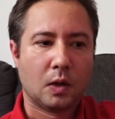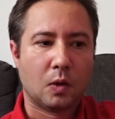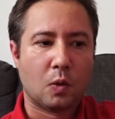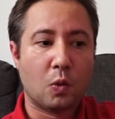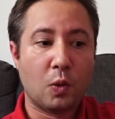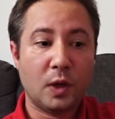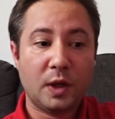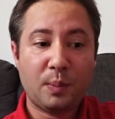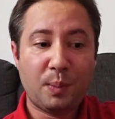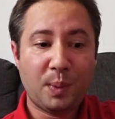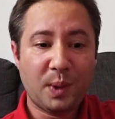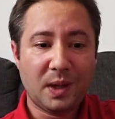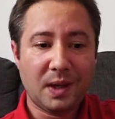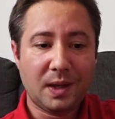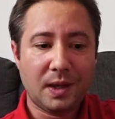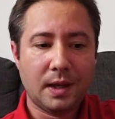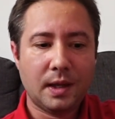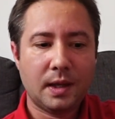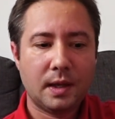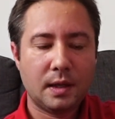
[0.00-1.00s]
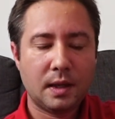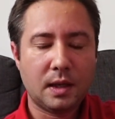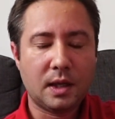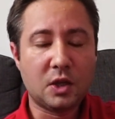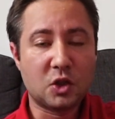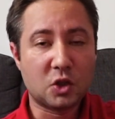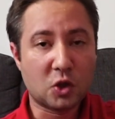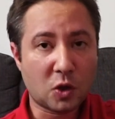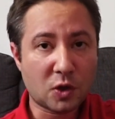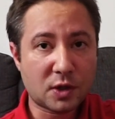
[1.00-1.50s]
we'd be
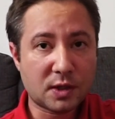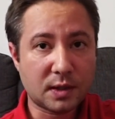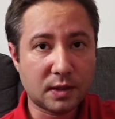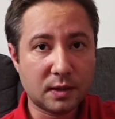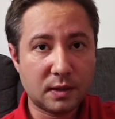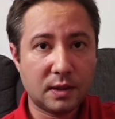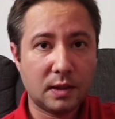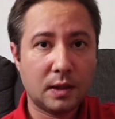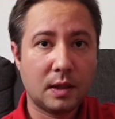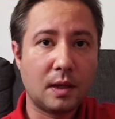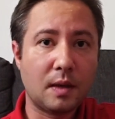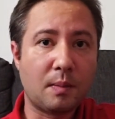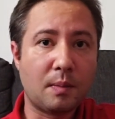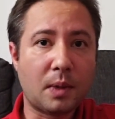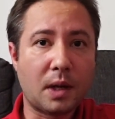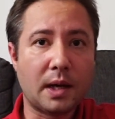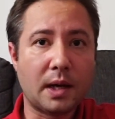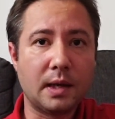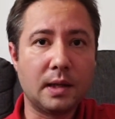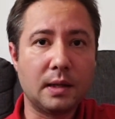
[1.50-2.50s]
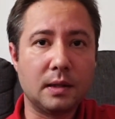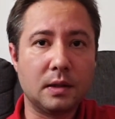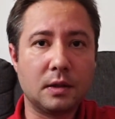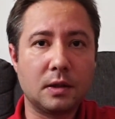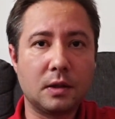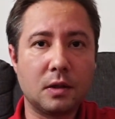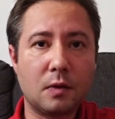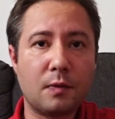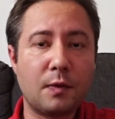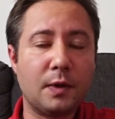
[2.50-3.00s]
exhausted, my
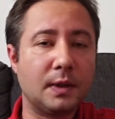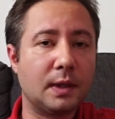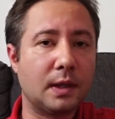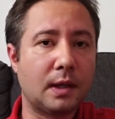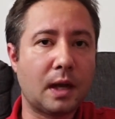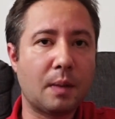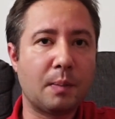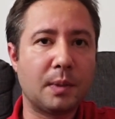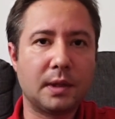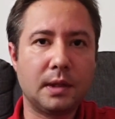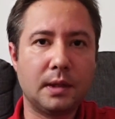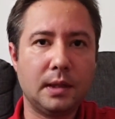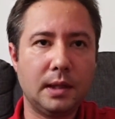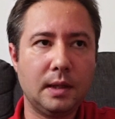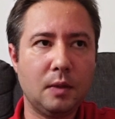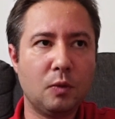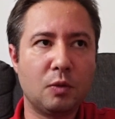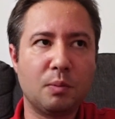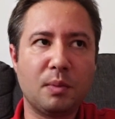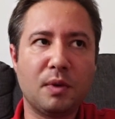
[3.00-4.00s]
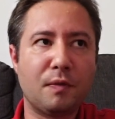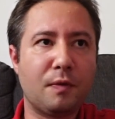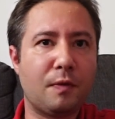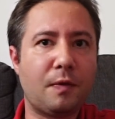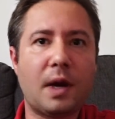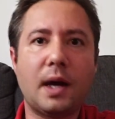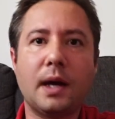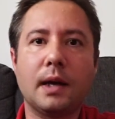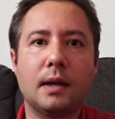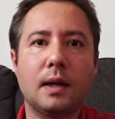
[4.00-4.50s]
girlfriend and I, but he would be
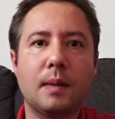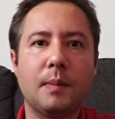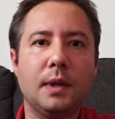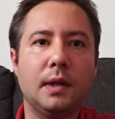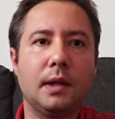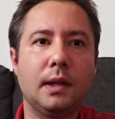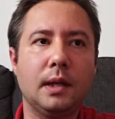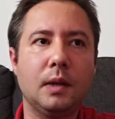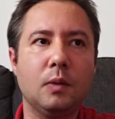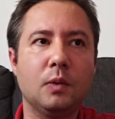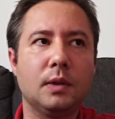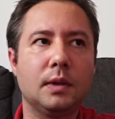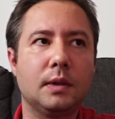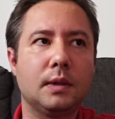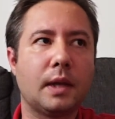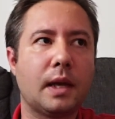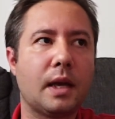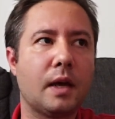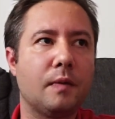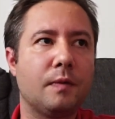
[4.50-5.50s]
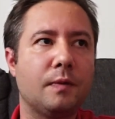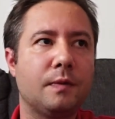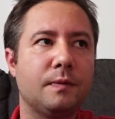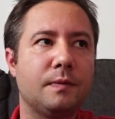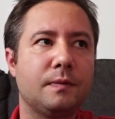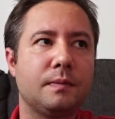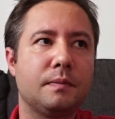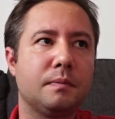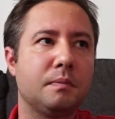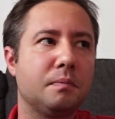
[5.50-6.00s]
fine. I mean, he wouldn't have,
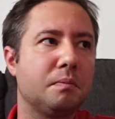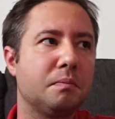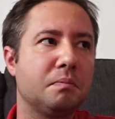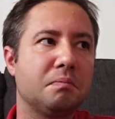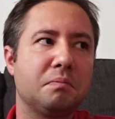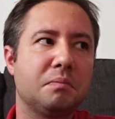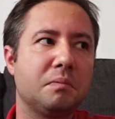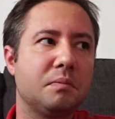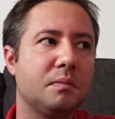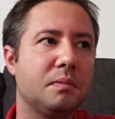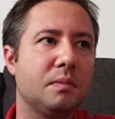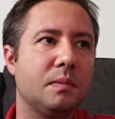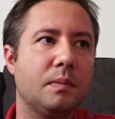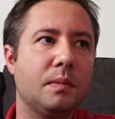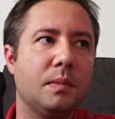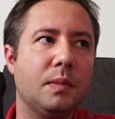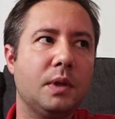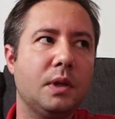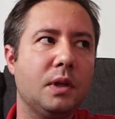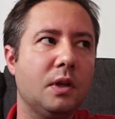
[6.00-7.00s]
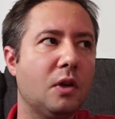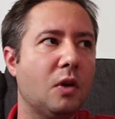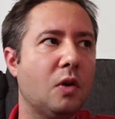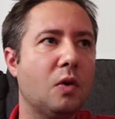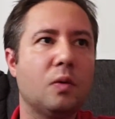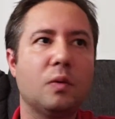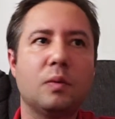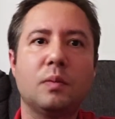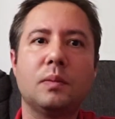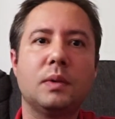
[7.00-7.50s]
you
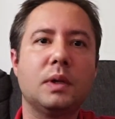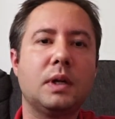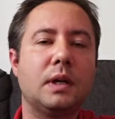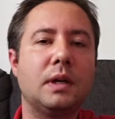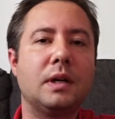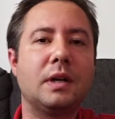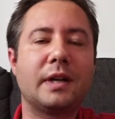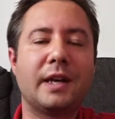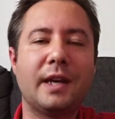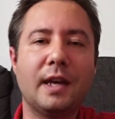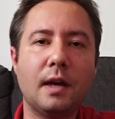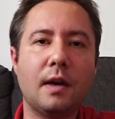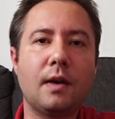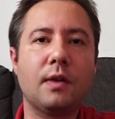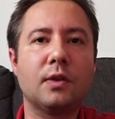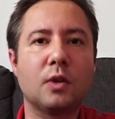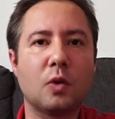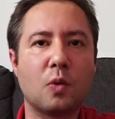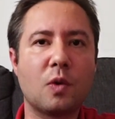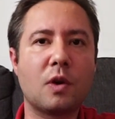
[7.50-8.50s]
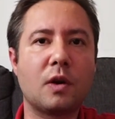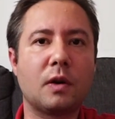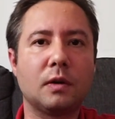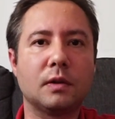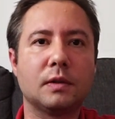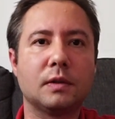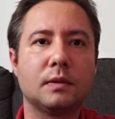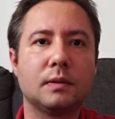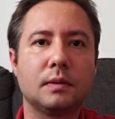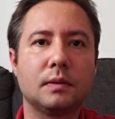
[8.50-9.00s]
know, a care in the
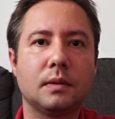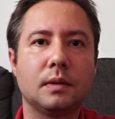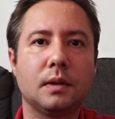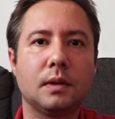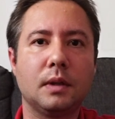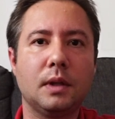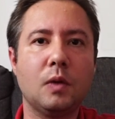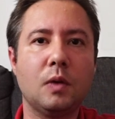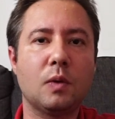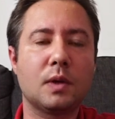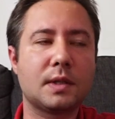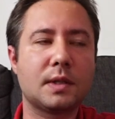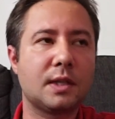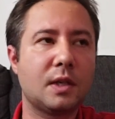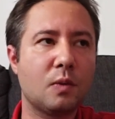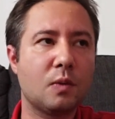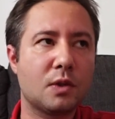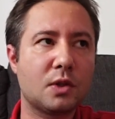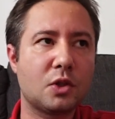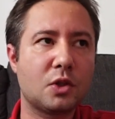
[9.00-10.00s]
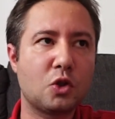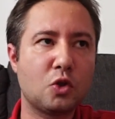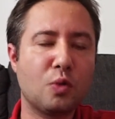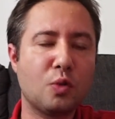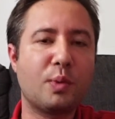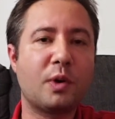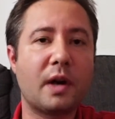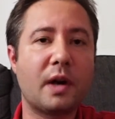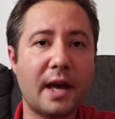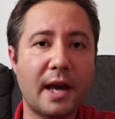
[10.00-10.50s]
world. He was
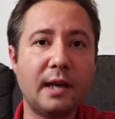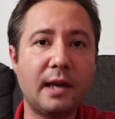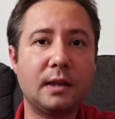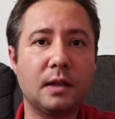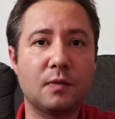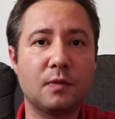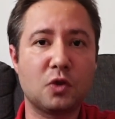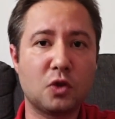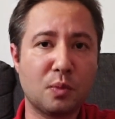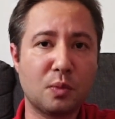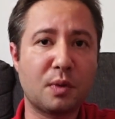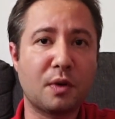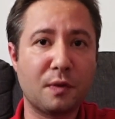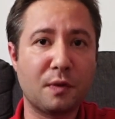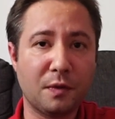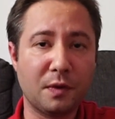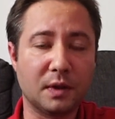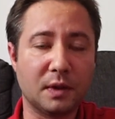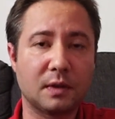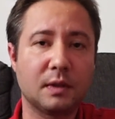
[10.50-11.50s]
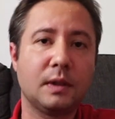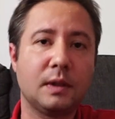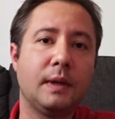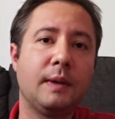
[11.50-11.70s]
super active, super fit.